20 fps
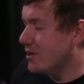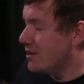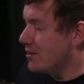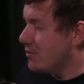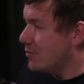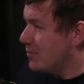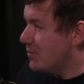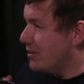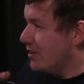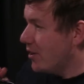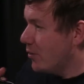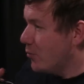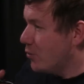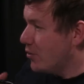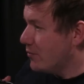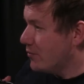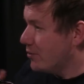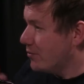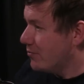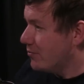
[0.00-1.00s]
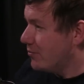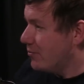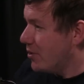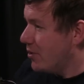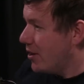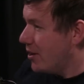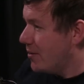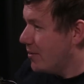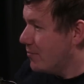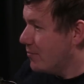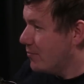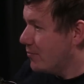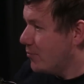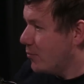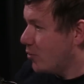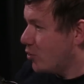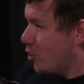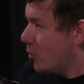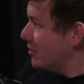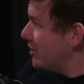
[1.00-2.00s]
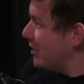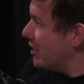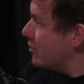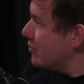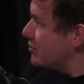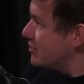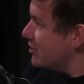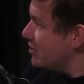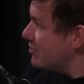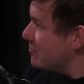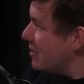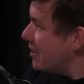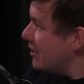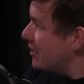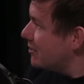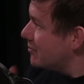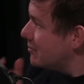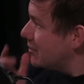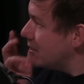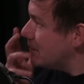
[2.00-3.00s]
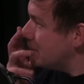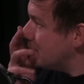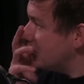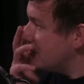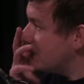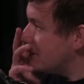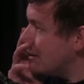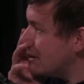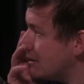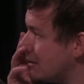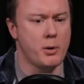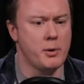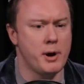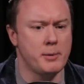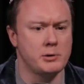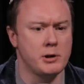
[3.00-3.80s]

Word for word: he be like one of your um, comedy heroes that you've met in a way? No, he was. Oh, he